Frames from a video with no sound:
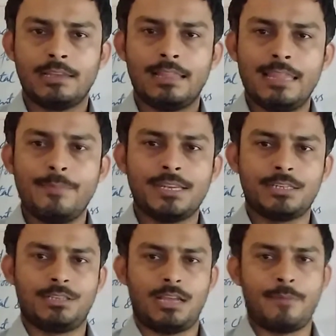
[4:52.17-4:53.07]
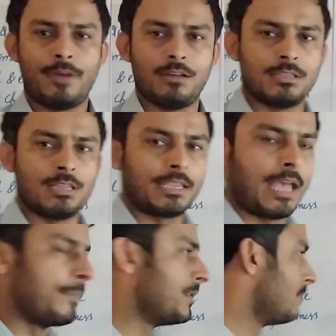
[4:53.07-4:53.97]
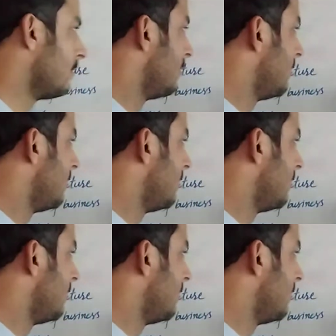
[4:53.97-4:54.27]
limited amount of the capital.